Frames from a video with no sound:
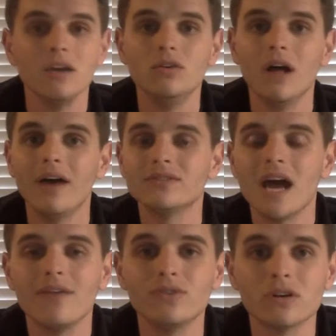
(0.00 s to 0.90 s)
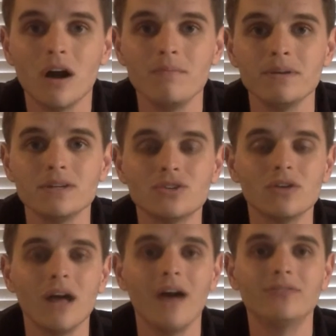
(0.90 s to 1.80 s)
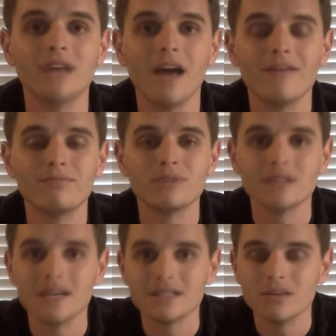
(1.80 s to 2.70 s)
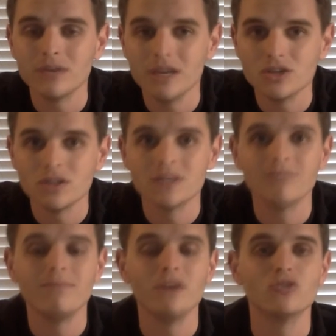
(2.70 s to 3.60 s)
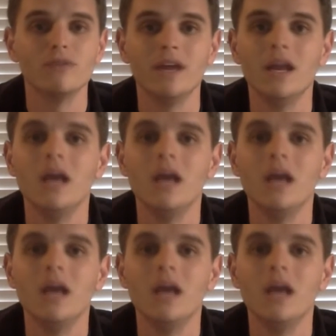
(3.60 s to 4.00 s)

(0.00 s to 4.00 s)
You'll have to have your compass, you'll have to have precise locations of measurement,